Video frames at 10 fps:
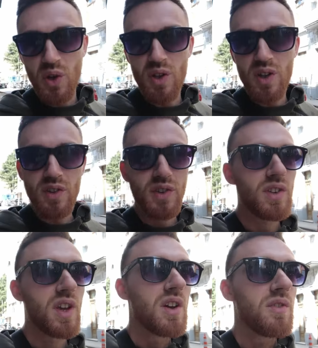
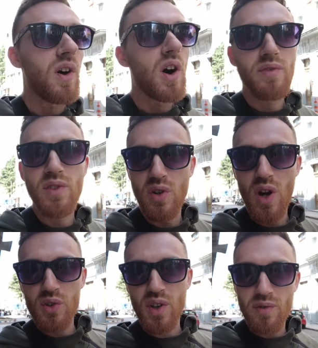dollars, five
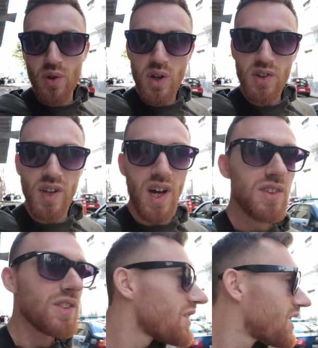euros and forty
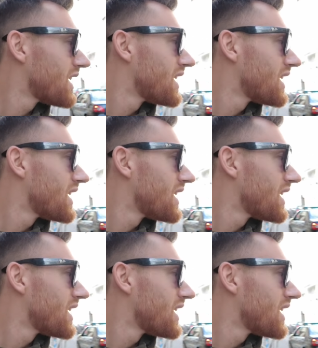cents.